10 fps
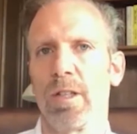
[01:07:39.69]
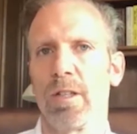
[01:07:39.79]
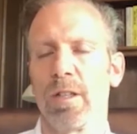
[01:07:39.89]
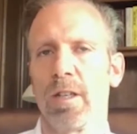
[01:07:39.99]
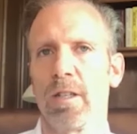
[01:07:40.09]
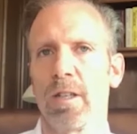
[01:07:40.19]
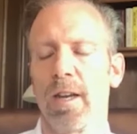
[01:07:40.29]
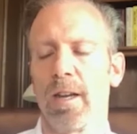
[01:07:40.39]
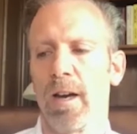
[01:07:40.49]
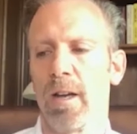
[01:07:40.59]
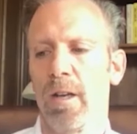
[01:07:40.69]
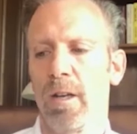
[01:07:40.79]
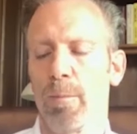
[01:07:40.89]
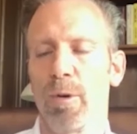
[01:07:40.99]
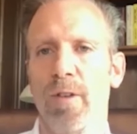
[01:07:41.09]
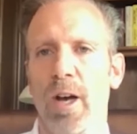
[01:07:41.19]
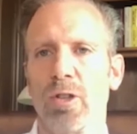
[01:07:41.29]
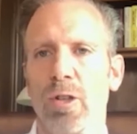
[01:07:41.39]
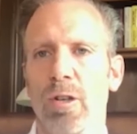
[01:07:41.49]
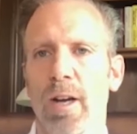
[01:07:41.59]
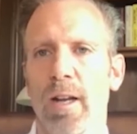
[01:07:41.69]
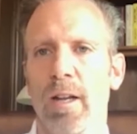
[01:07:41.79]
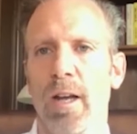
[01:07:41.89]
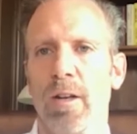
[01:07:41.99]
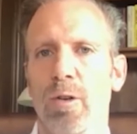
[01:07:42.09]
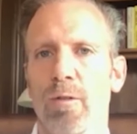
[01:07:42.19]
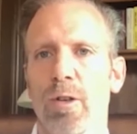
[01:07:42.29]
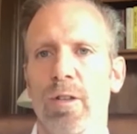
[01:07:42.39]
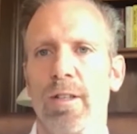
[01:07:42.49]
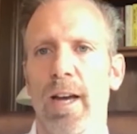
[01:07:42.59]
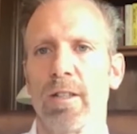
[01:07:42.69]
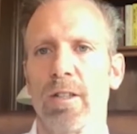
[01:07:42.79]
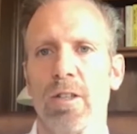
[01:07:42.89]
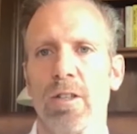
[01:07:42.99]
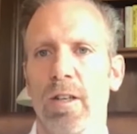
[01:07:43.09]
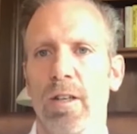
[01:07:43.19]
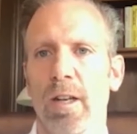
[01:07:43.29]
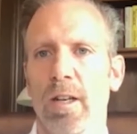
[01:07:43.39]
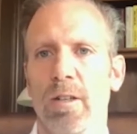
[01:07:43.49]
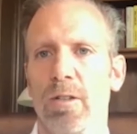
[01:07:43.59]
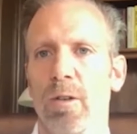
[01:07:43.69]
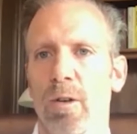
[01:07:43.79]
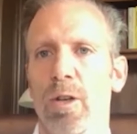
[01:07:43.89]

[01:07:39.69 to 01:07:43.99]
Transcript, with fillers: He's he's a, uh, a professor at, at, University of Texas, and, he, and he's, oh,